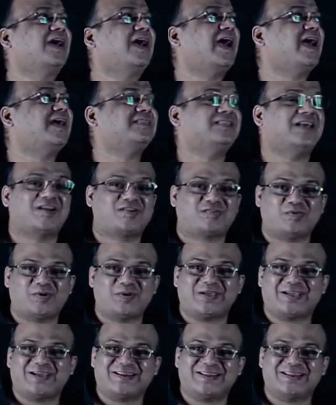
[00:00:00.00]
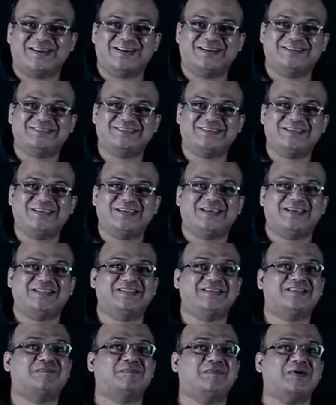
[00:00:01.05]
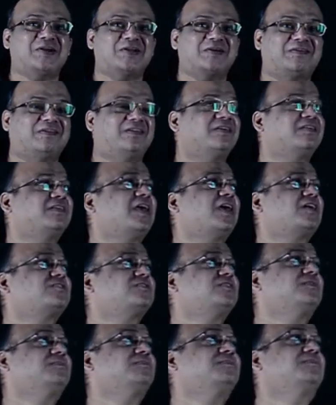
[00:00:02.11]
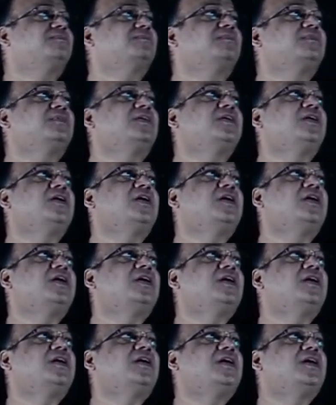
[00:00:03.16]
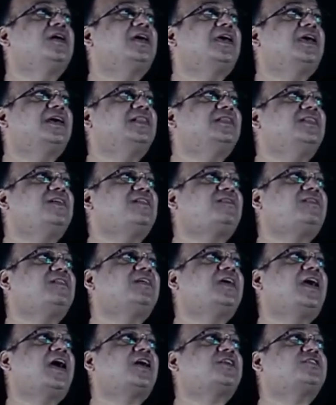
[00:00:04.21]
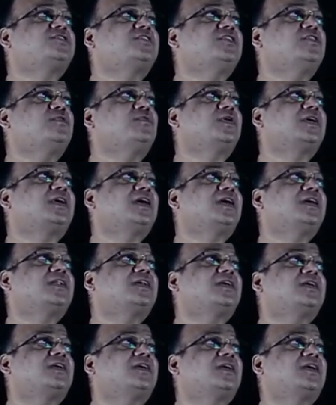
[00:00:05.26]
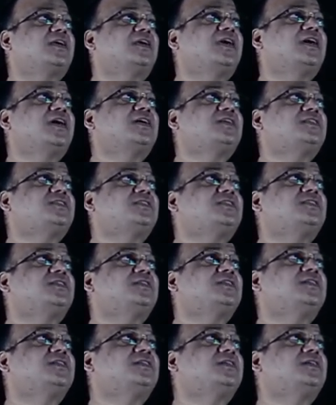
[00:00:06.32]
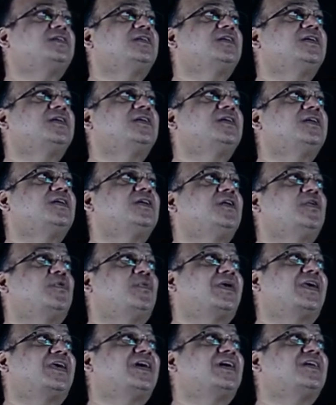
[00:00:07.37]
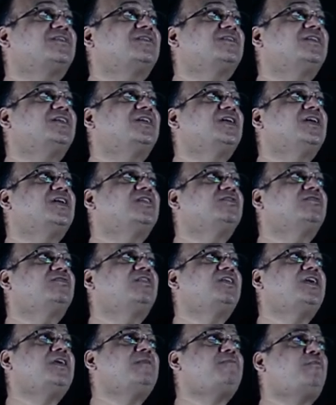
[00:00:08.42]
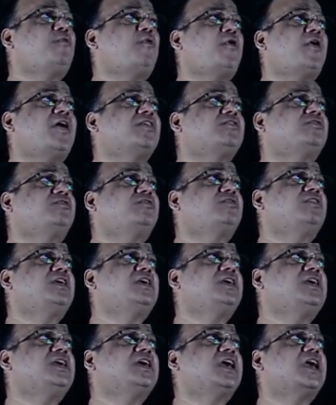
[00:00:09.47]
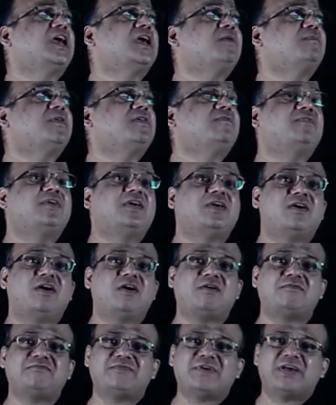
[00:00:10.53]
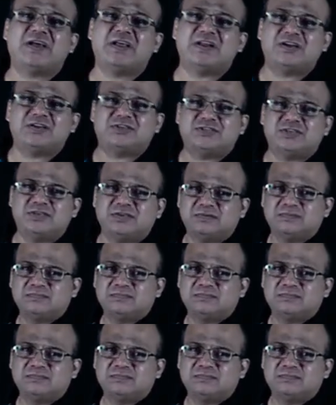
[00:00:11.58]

And that's why we get energy in this particular reaction. In this reaction we can get we get 3.3 MeV of energy.